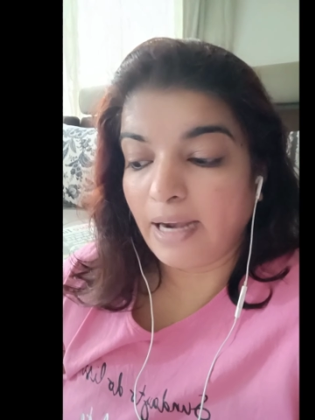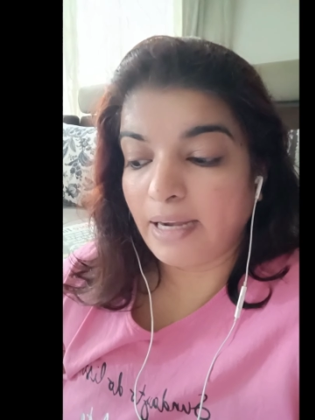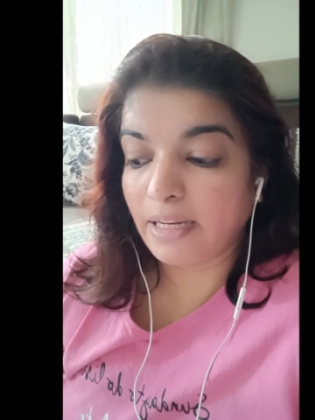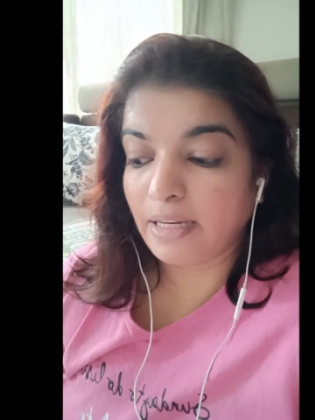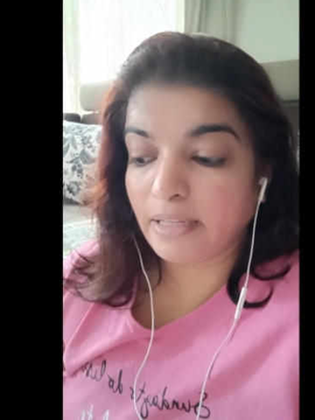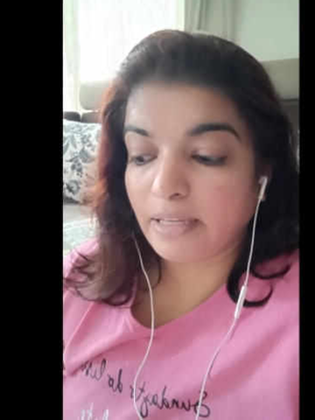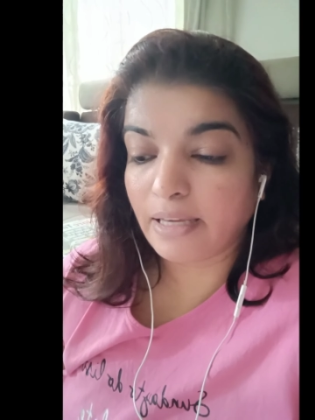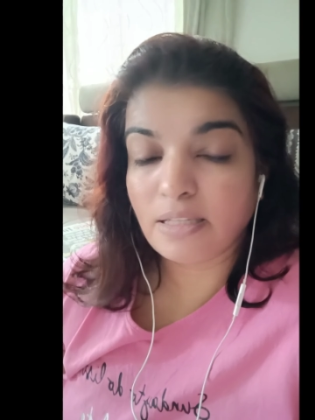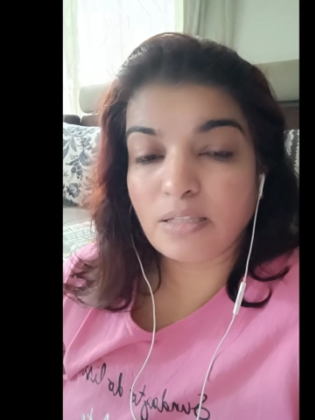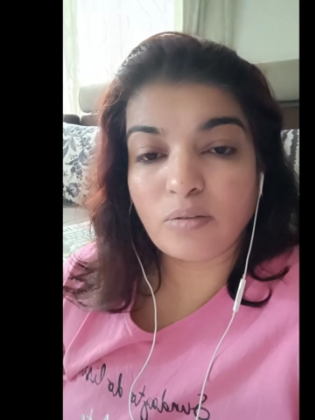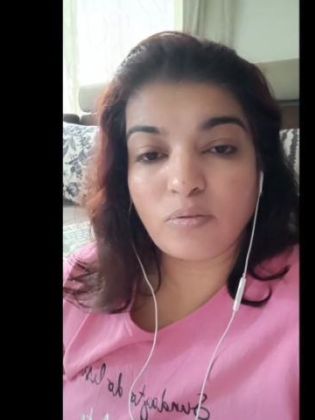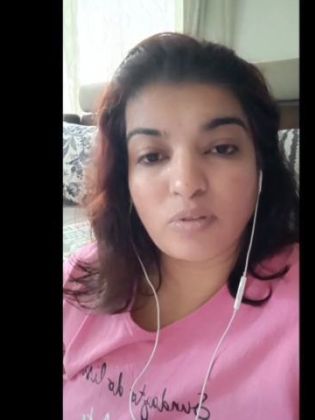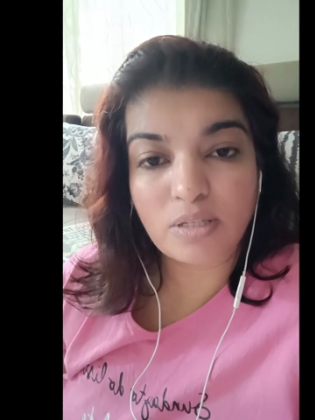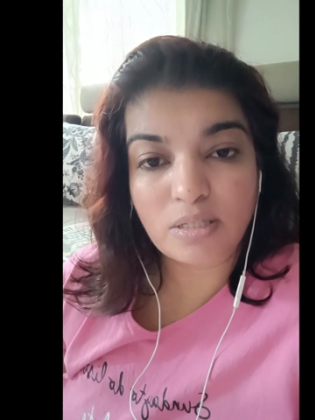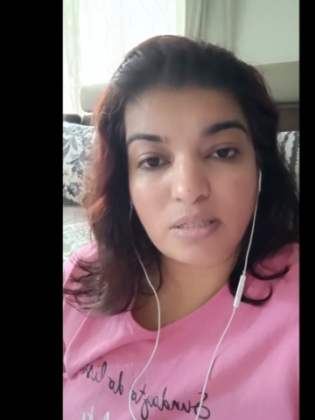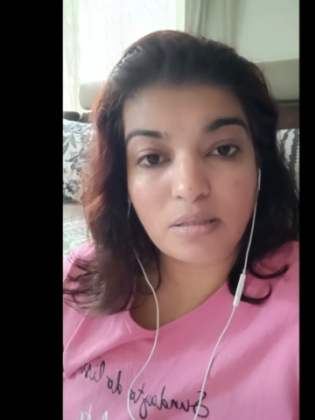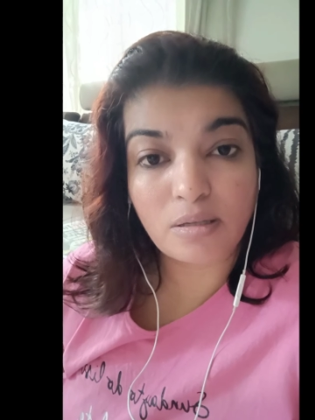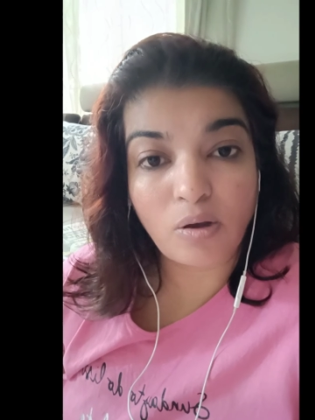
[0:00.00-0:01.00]
And in case of
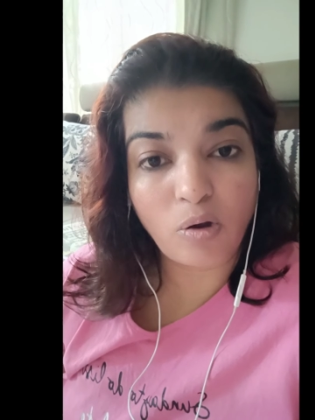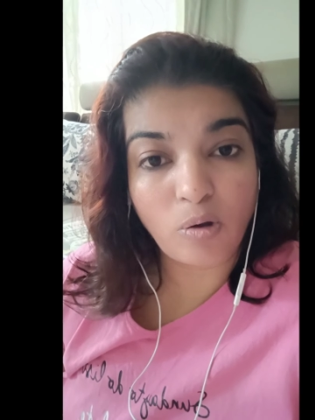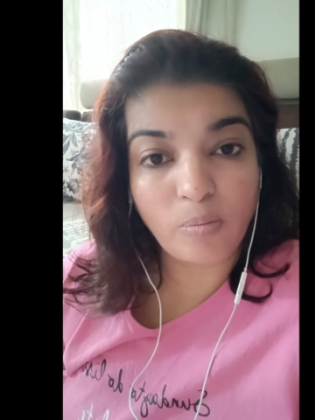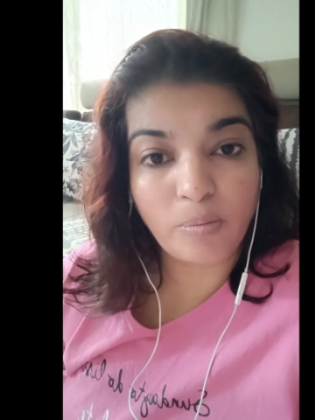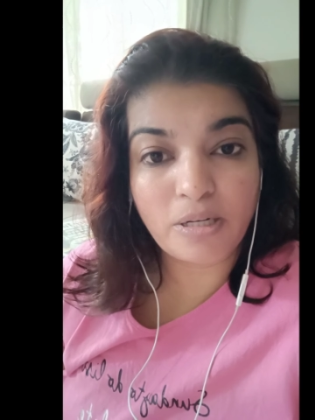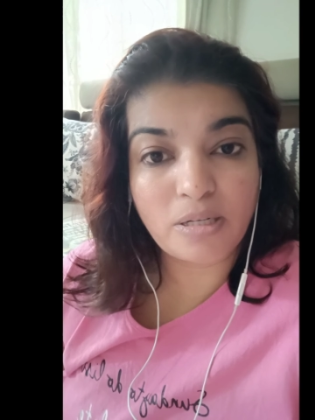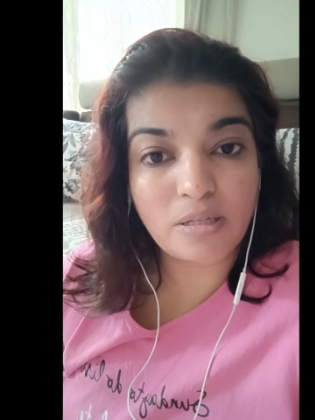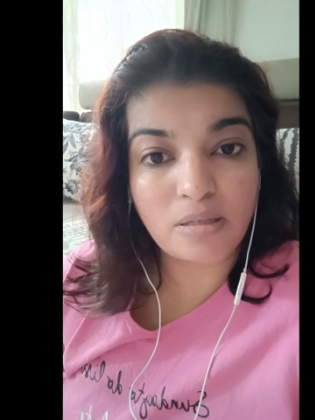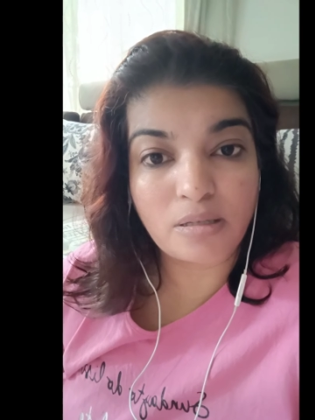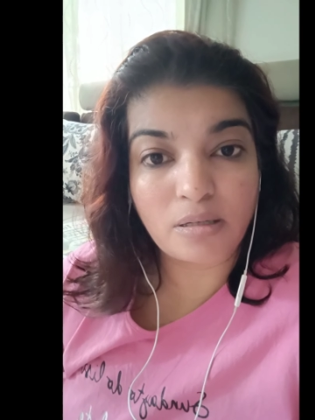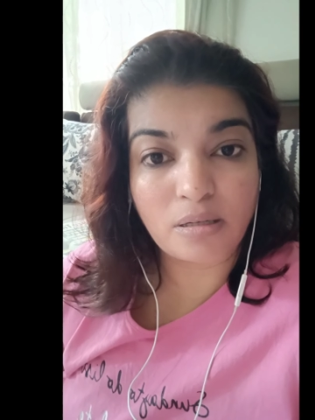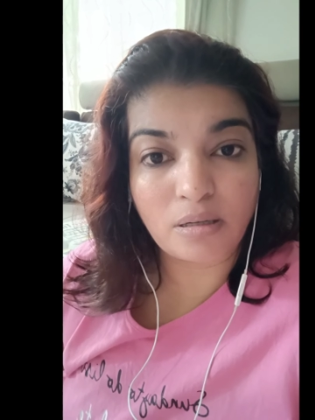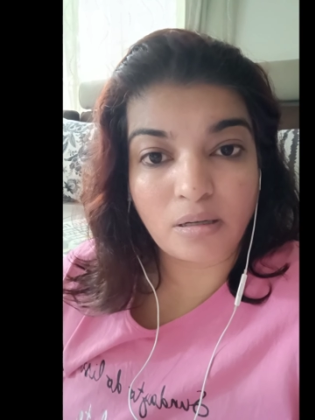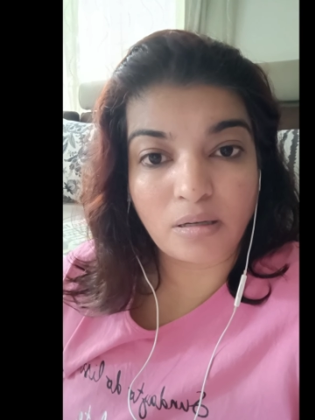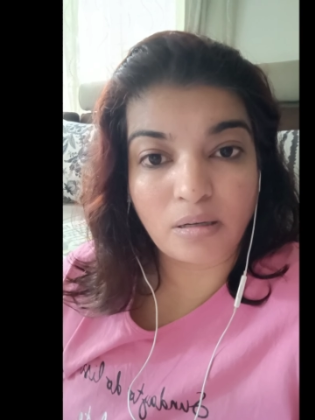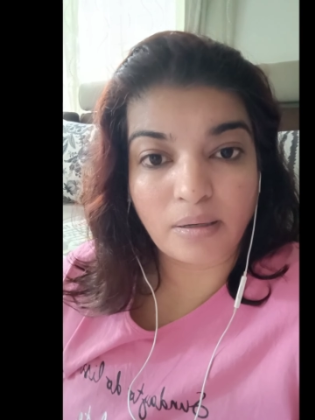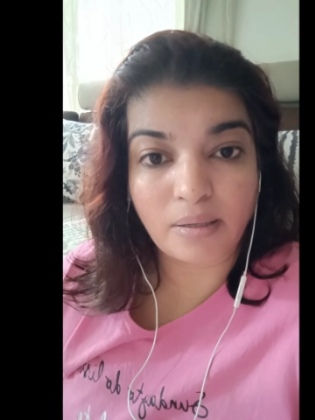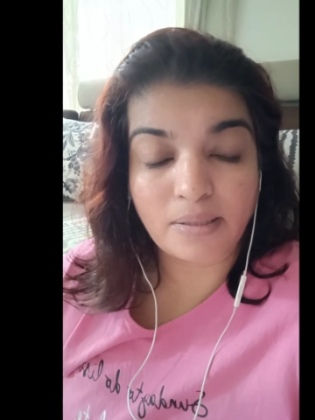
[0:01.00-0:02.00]
this government
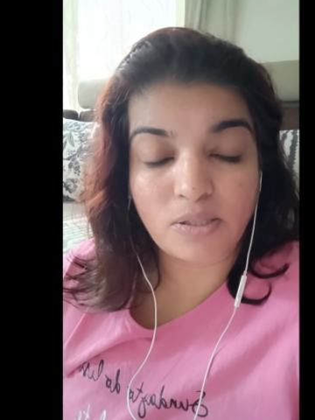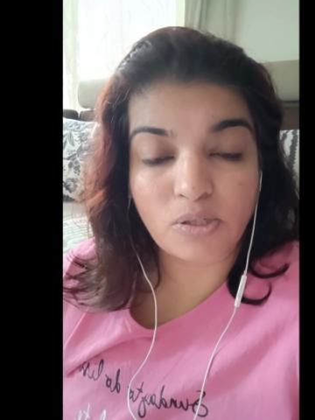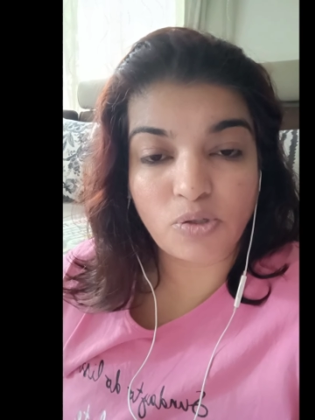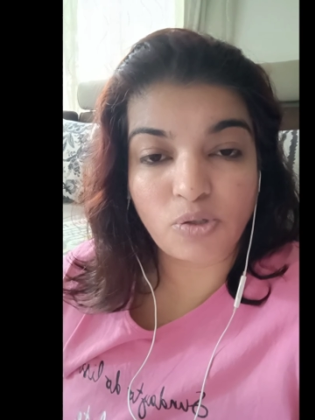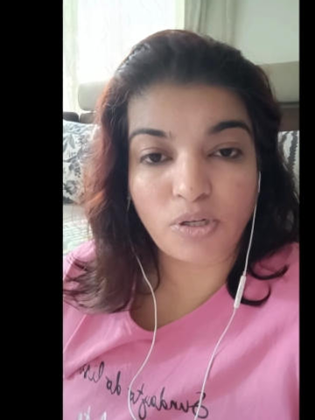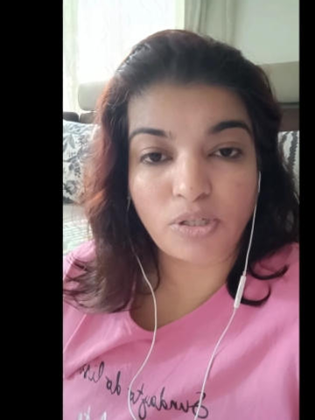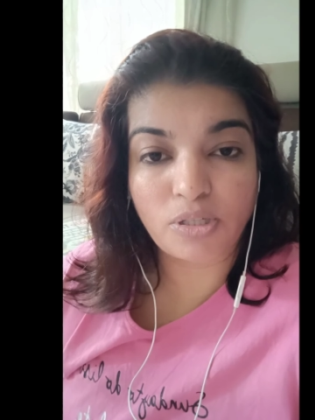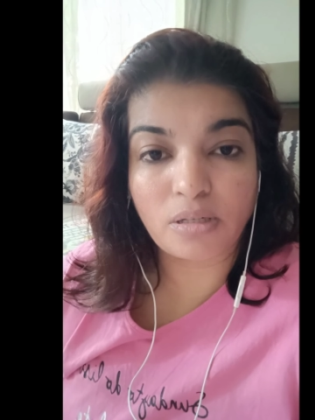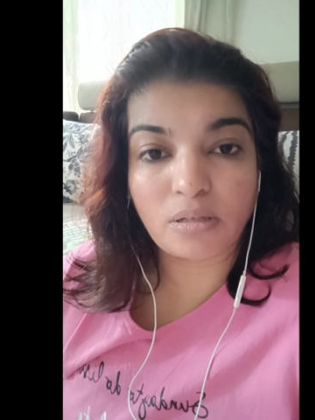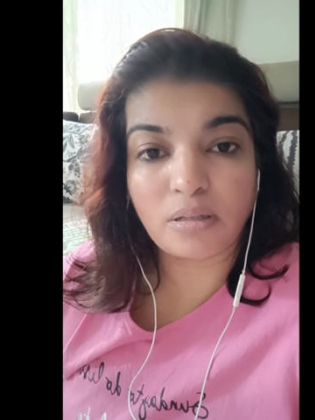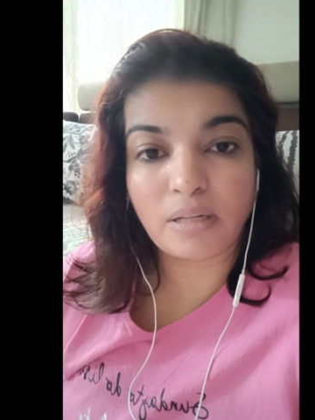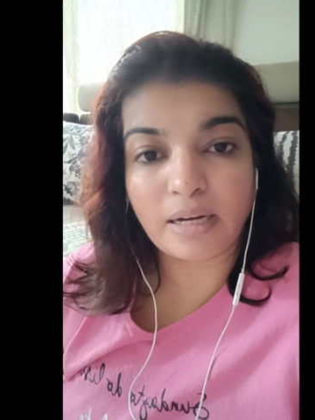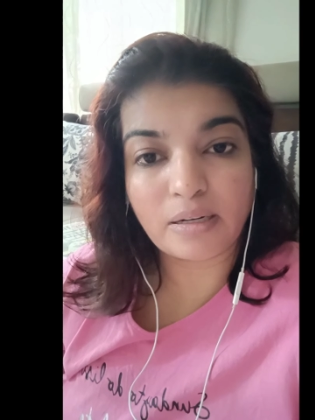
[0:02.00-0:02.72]
uh, situation,